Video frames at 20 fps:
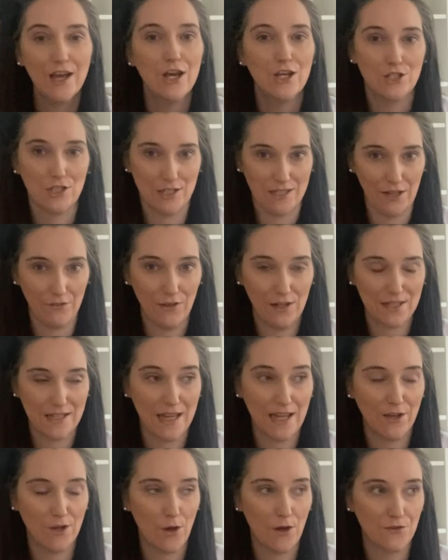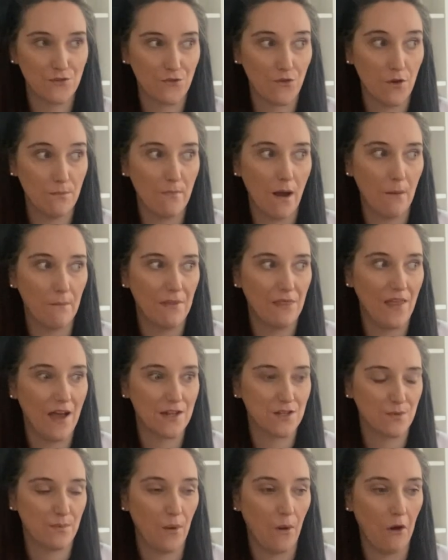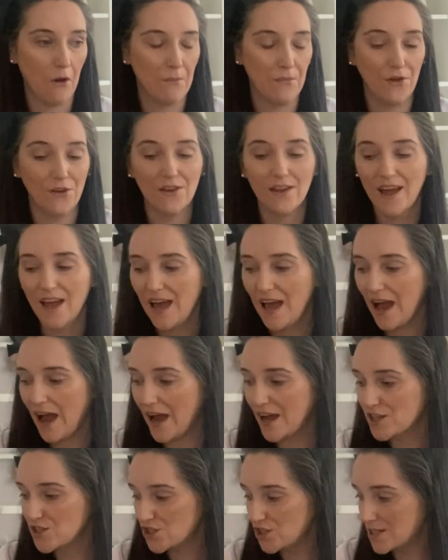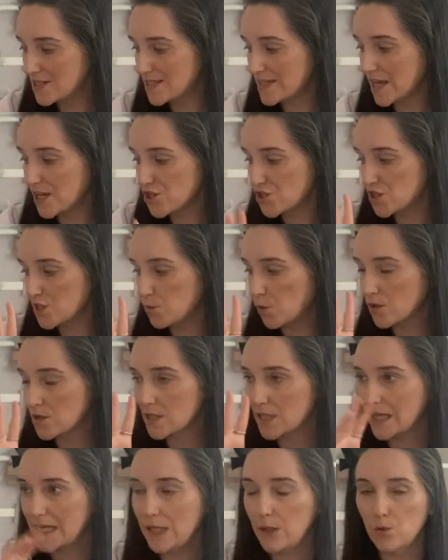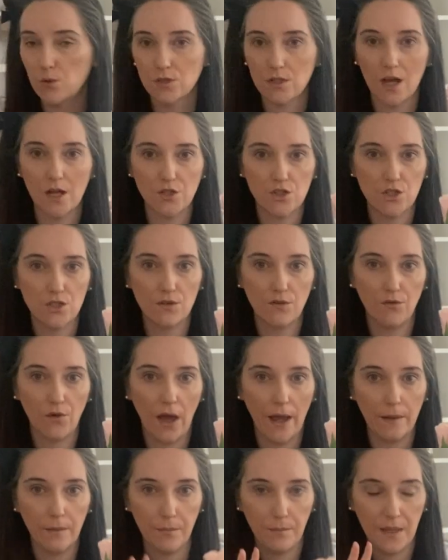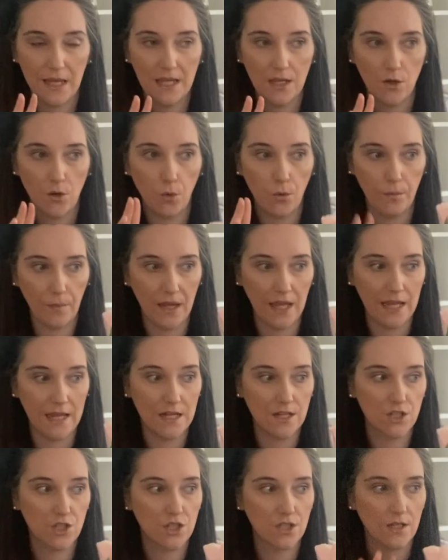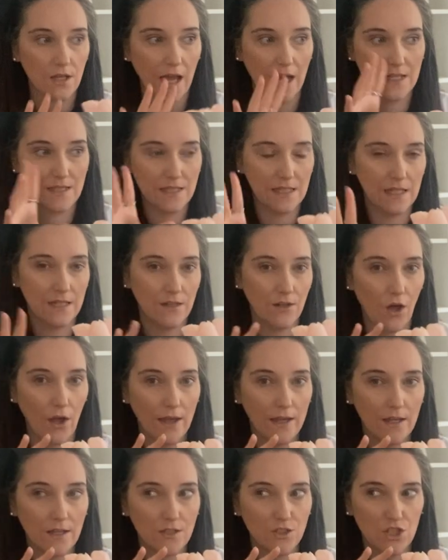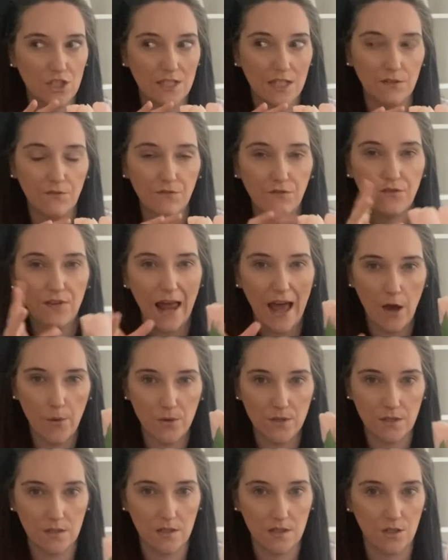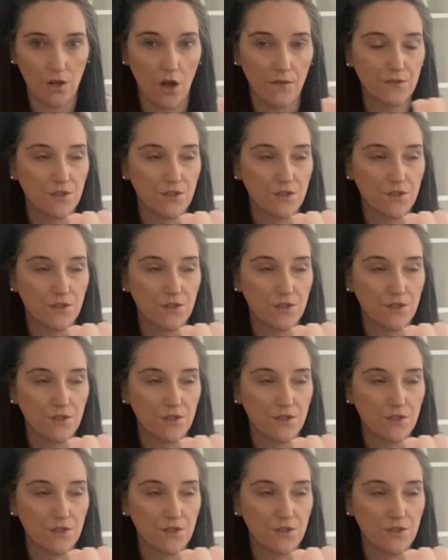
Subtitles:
She's definitely taken after her mum in that department. And she said she wants little touches of like pink or peach, as in like, she said flowers and stuff.